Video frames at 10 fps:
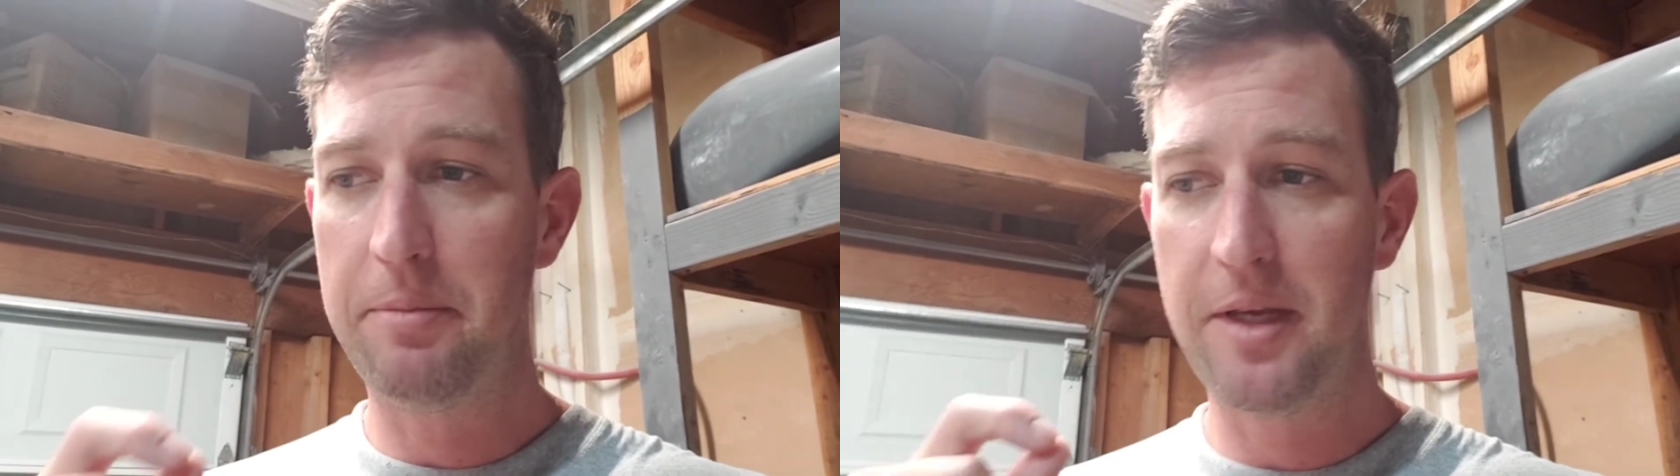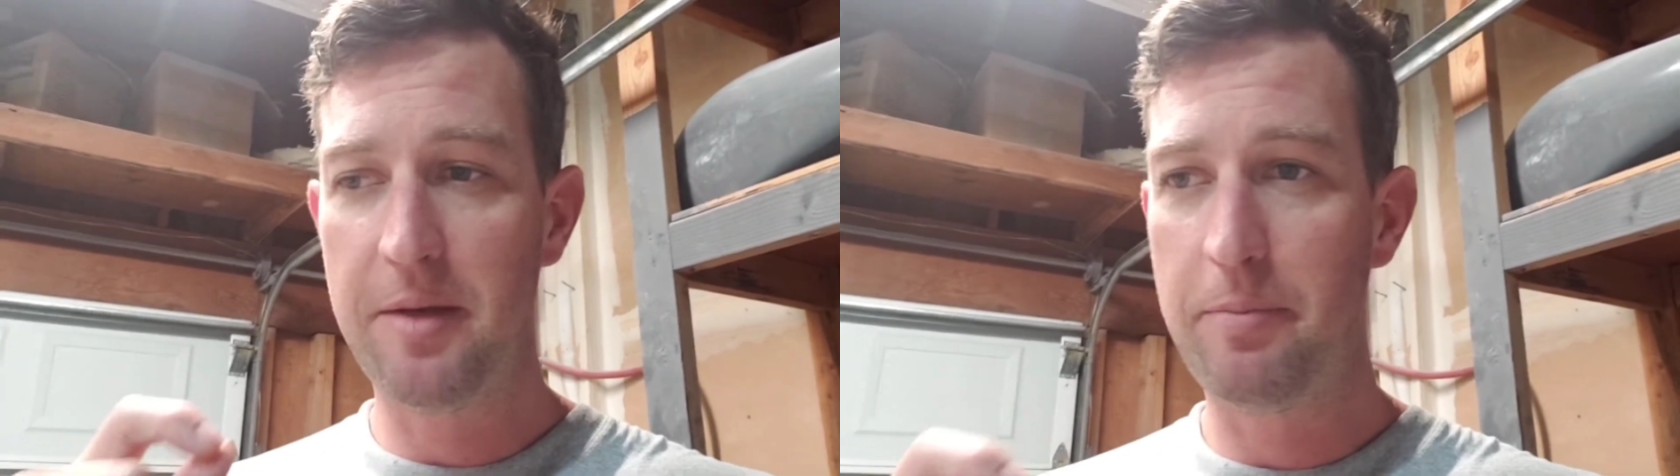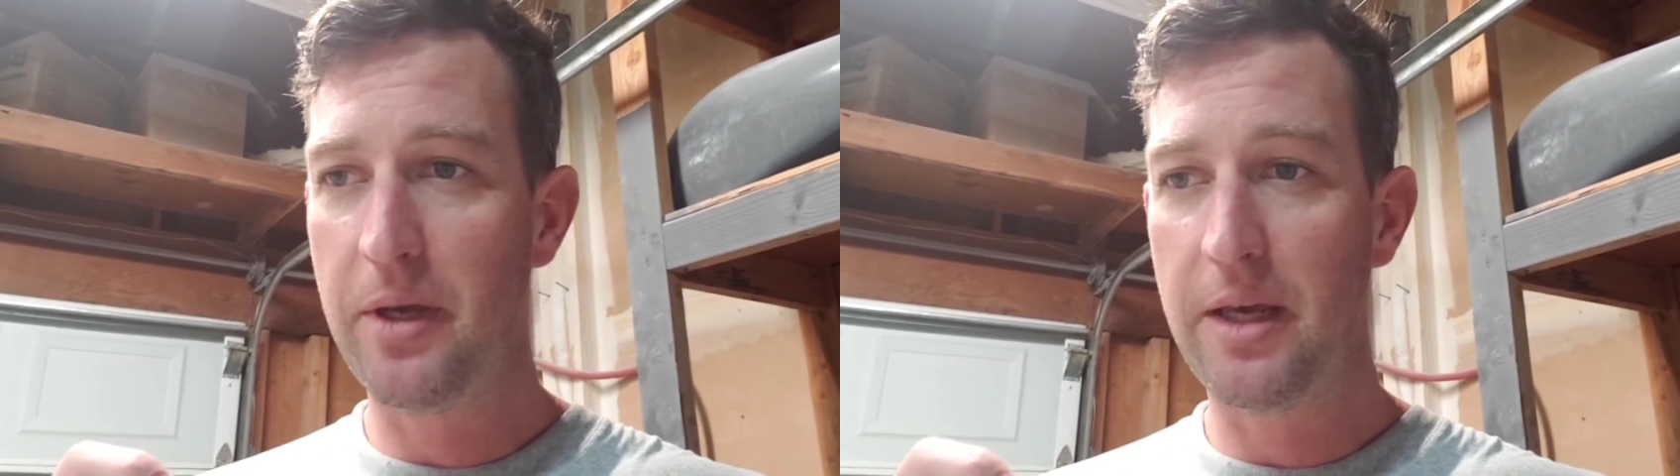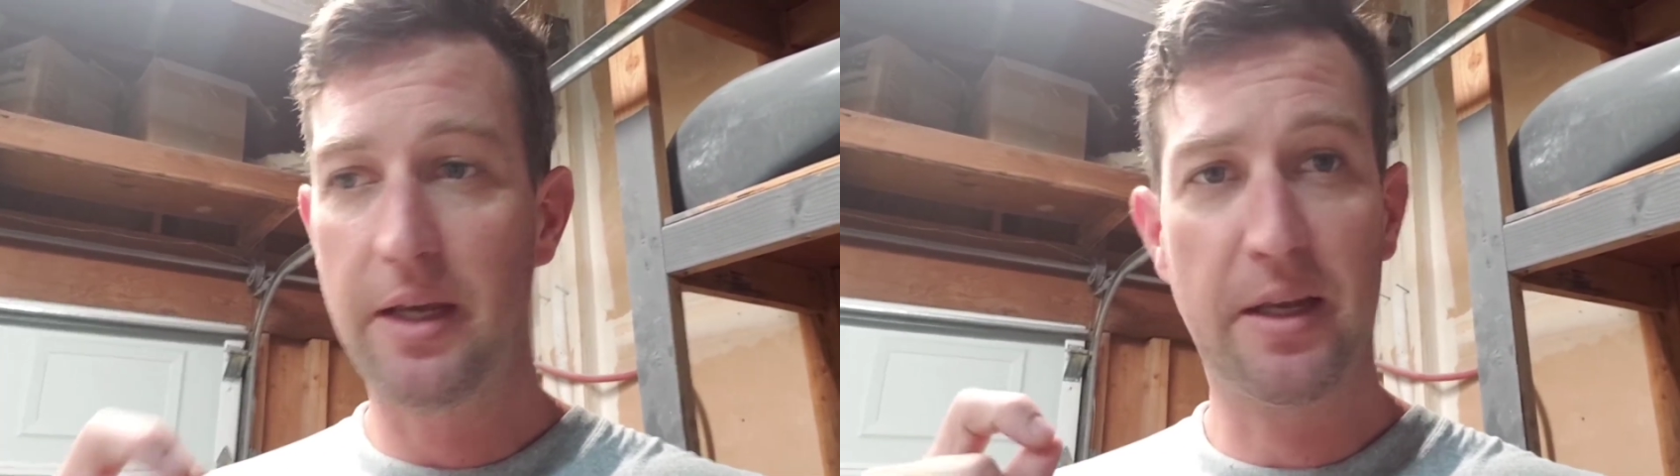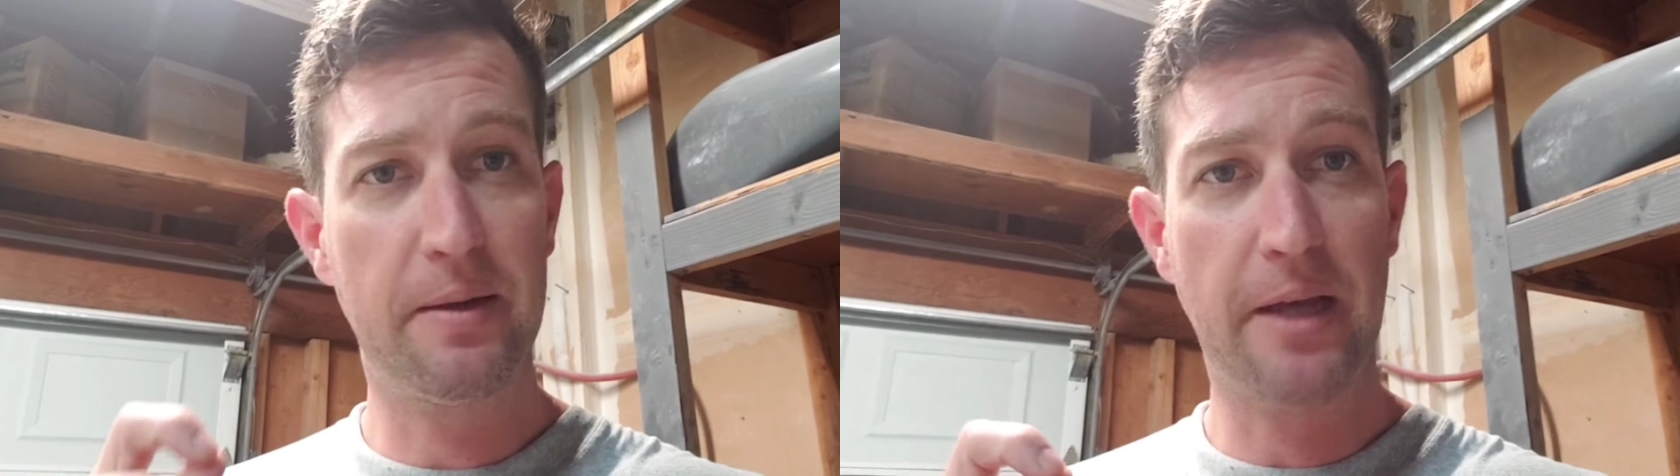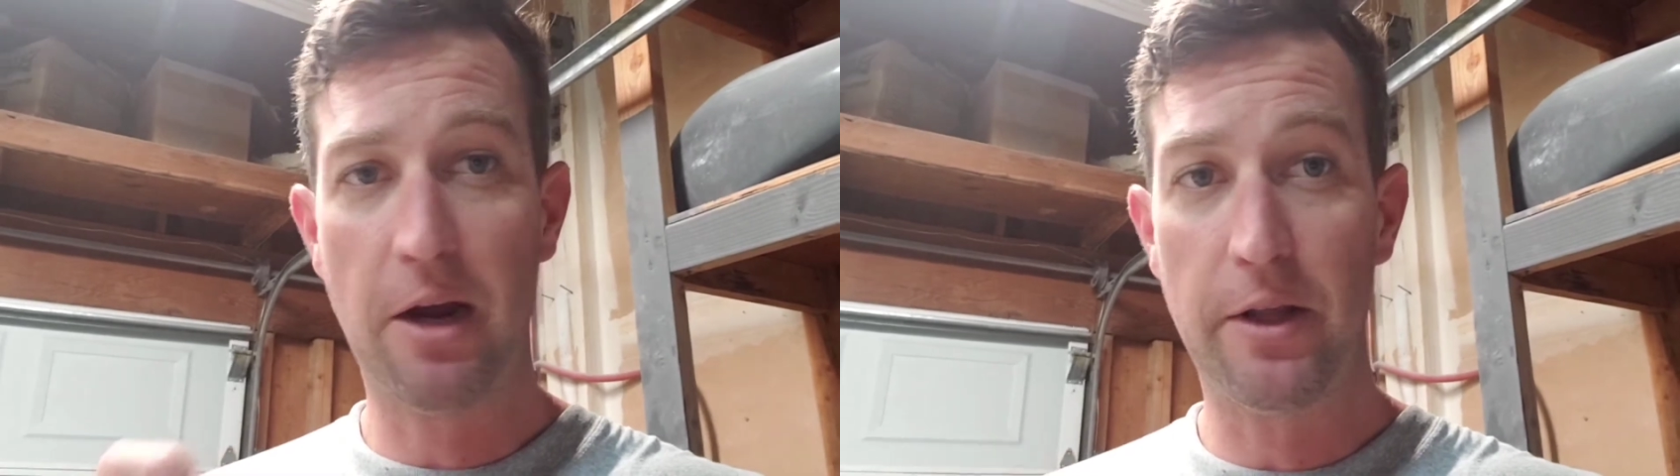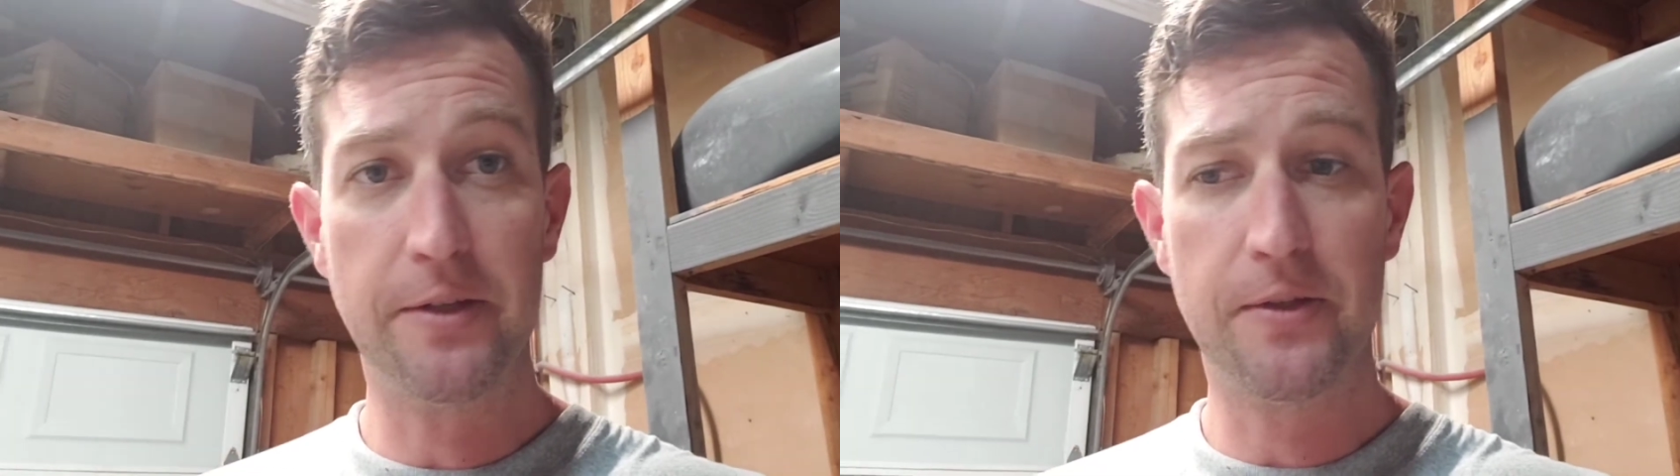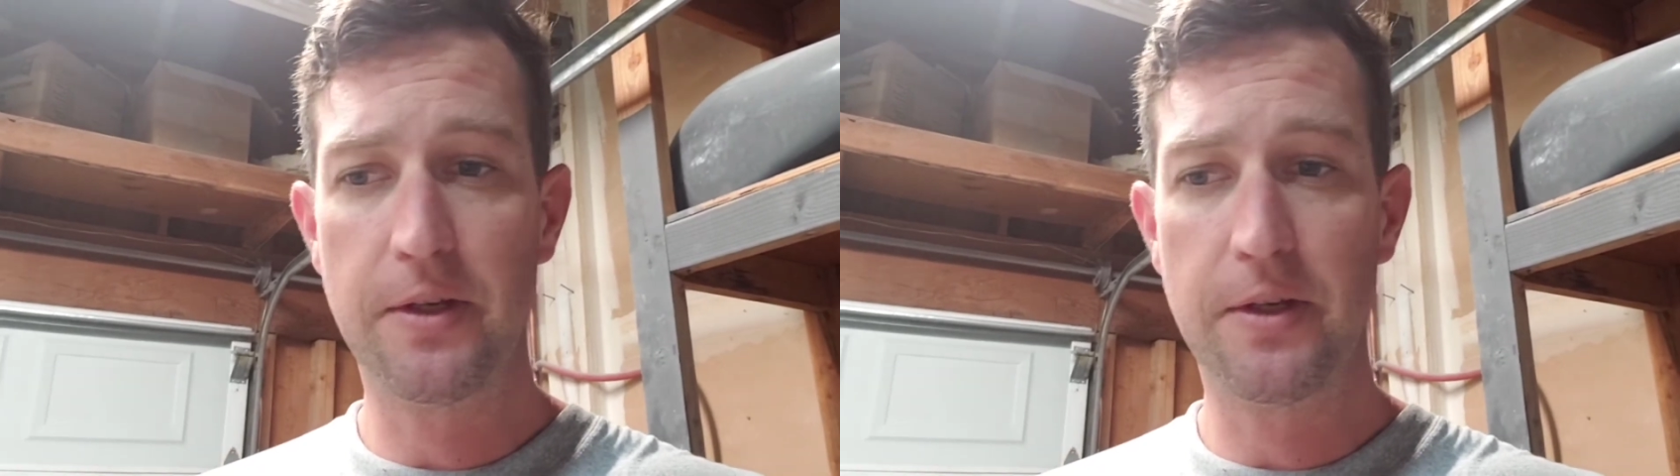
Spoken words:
me being careless.